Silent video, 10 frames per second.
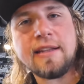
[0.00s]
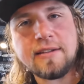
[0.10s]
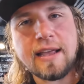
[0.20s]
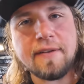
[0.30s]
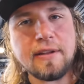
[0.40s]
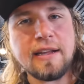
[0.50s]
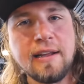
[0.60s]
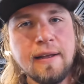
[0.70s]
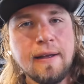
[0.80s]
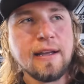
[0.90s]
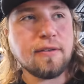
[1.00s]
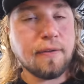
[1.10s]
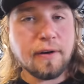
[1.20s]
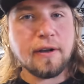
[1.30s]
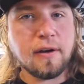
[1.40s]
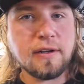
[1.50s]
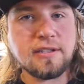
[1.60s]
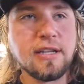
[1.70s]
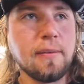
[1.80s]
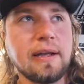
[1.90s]
it's everything is very hard to
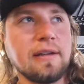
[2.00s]
stomach.